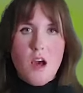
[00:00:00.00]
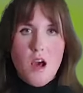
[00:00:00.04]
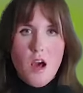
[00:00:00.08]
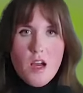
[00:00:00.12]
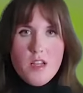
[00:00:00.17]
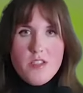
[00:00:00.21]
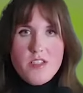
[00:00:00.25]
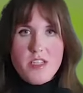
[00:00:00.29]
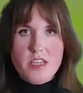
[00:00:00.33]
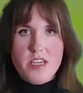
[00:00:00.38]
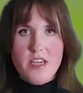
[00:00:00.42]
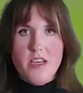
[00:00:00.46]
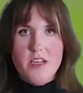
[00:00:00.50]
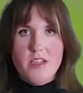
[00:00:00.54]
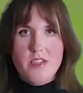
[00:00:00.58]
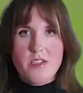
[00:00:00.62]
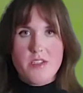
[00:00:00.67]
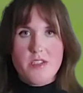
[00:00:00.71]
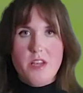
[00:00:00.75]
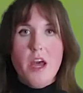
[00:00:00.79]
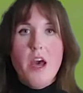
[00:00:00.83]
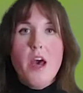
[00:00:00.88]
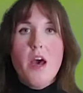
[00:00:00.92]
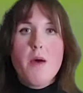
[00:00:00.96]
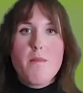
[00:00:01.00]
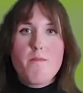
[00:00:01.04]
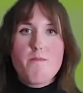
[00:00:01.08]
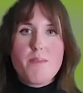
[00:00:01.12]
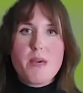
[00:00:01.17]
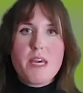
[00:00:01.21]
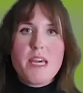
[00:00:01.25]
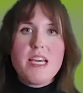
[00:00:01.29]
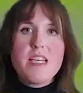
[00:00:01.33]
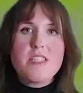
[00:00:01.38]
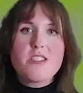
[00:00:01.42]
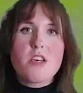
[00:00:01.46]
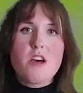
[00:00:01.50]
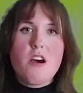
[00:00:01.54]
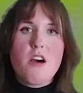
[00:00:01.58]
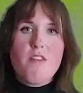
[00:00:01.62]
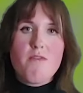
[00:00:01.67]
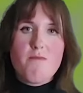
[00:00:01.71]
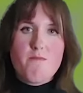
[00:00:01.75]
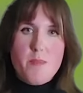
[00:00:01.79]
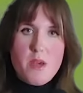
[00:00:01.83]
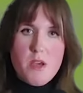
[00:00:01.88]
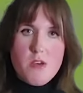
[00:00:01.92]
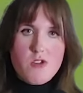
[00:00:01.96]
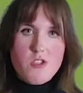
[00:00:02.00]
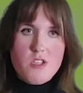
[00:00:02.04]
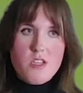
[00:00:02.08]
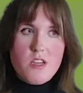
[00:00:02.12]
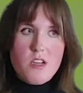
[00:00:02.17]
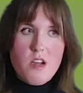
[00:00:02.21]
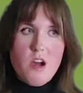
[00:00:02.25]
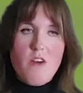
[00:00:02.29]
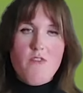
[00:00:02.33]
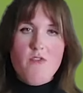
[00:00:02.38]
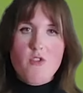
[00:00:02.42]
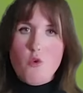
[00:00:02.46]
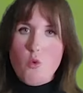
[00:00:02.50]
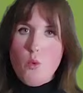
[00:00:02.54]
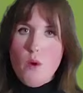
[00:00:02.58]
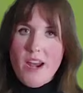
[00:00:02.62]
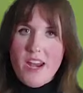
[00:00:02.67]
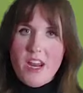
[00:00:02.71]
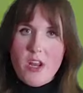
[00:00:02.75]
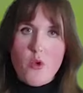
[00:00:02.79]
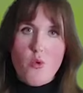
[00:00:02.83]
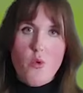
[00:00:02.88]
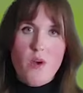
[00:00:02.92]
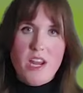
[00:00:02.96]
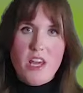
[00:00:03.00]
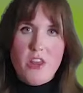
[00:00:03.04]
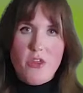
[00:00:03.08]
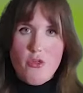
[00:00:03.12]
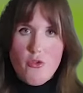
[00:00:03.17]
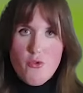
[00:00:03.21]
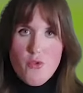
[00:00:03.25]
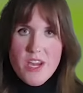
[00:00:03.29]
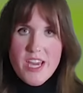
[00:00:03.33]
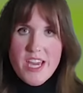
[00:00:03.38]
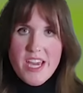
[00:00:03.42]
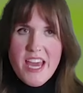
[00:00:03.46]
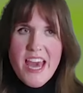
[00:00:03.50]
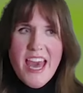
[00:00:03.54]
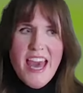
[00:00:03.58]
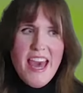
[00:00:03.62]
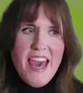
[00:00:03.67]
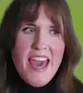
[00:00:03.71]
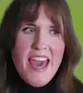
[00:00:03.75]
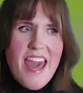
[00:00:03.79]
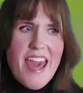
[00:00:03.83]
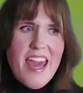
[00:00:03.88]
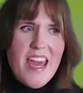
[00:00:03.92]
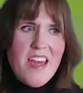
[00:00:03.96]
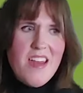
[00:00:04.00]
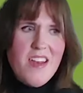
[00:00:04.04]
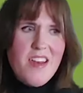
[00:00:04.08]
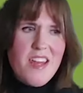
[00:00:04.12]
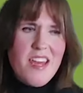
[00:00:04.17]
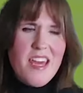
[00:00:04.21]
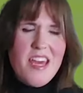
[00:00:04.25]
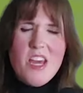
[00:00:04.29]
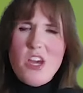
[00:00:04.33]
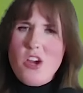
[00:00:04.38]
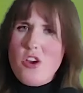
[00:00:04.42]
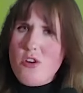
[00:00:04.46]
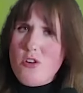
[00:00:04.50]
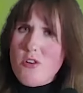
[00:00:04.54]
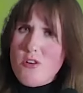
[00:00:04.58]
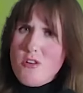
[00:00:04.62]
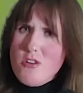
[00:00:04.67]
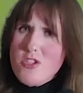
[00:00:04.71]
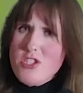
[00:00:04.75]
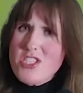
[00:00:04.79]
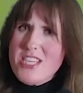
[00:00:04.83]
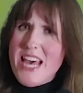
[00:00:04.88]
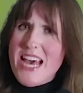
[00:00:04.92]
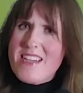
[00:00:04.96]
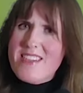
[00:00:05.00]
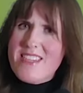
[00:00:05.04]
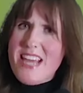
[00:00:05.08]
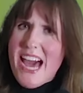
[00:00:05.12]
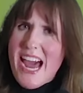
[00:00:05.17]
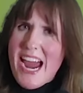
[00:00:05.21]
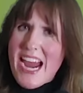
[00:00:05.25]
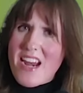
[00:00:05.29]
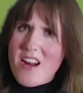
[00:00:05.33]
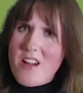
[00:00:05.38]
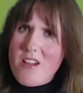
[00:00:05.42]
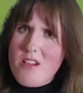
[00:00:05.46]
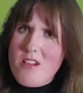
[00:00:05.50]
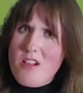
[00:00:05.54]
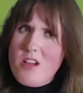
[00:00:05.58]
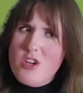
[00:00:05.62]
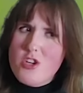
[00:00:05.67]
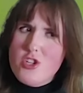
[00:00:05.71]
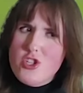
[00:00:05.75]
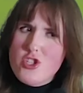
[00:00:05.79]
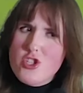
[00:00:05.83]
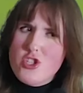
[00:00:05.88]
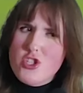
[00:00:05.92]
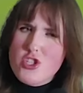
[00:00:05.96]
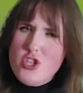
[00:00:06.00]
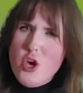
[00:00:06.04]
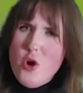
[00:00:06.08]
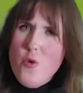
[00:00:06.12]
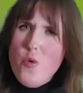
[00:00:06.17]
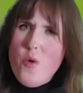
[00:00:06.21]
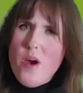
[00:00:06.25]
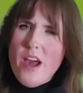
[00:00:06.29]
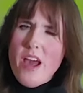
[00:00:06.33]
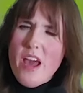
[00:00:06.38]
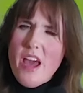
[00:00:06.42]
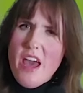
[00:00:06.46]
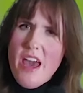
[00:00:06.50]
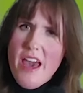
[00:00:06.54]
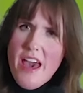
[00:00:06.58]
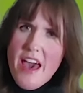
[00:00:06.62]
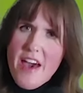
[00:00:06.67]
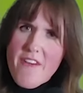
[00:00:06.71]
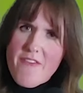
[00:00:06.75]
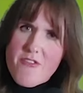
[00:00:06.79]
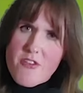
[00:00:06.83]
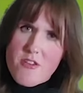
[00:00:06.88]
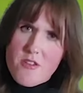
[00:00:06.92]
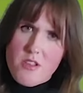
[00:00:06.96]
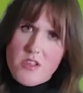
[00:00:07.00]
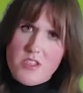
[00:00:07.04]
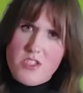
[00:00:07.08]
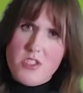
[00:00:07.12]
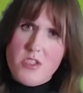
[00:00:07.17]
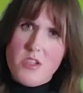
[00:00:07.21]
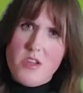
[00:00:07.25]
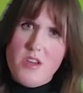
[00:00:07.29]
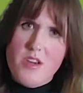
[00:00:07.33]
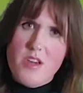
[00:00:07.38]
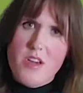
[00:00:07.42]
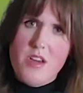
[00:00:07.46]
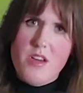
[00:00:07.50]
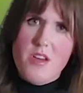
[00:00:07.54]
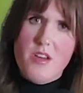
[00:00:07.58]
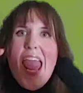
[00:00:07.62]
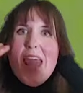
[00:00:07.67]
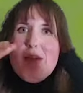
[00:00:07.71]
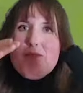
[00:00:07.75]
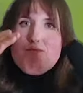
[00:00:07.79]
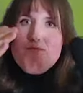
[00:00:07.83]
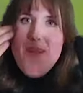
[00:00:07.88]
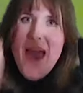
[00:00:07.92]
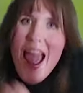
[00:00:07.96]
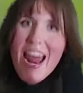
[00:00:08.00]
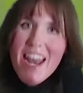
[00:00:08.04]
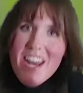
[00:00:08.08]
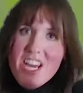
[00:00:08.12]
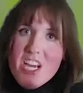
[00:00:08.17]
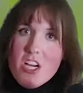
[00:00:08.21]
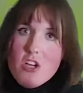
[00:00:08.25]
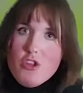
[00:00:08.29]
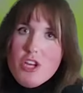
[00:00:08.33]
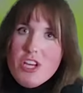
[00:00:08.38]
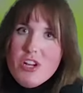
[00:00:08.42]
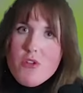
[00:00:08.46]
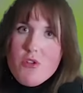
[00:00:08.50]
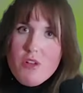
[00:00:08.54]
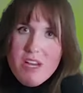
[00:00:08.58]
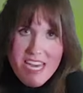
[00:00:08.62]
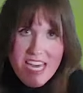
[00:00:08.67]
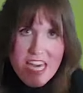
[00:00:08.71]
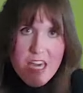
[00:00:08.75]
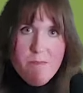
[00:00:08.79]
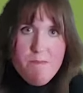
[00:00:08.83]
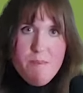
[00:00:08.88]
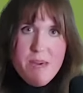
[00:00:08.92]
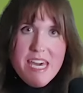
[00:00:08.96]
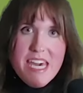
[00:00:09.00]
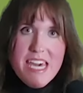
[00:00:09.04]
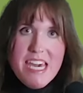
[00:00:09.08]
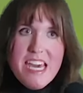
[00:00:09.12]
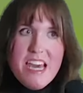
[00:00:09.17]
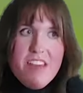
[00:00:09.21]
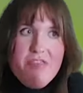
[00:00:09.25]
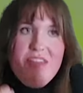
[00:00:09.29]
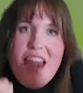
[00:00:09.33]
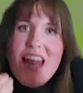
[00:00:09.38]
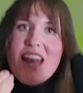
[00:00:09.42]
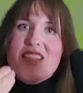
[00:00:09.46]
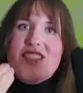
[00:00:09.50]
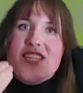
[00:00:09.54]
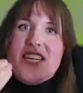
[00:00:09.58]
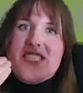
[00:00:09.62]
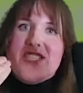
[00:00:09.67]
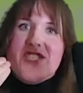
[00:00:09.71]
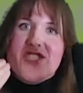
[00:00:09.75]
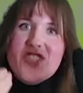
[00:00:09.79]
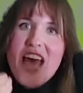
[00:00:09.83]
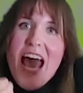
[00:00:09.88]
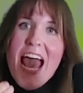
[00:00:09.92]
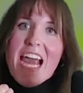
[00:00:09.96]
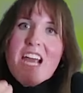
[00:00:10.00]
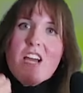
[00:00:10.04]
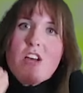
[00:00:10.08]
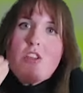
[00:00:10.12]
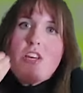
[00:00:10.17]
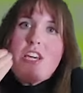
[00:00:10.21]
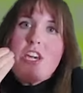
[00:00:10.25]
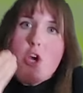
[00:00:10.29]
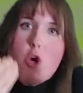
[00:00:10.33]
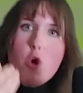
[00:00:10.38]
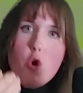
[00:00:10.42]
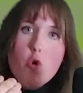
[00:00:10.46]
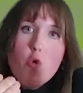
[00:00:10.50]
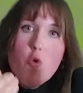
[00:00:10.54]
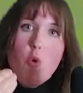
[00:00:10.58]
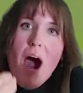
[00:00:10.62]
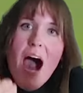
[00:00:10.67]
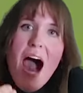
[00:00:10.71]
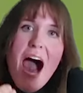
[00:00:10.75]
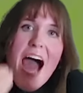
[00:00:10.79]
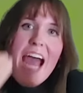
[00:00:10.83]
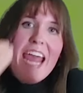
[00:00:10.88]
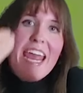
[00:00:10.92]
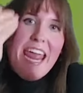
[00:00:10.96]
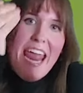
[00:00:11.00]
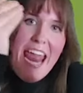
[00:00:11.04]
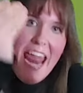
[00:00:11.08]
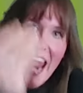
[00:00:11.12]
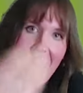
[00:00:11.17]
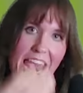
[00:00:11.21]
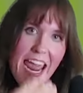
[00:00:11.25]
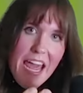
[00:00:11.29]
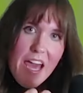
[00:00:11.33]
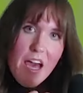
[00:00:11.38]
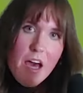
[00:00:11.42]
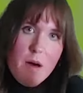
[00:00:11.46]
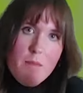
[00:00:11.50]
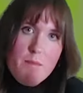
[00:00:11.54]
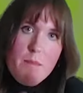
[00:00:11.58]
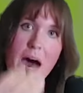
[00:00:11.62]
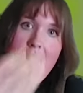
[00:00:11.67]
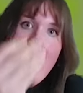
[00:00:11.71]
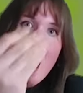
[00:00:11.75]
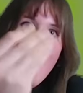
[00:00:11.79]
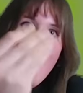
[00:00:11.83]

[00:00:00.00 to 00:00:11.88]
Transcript: cuntiest piece of music of 2023, and it earns that title so effortlessly. A manic little EP that is exactly who I am,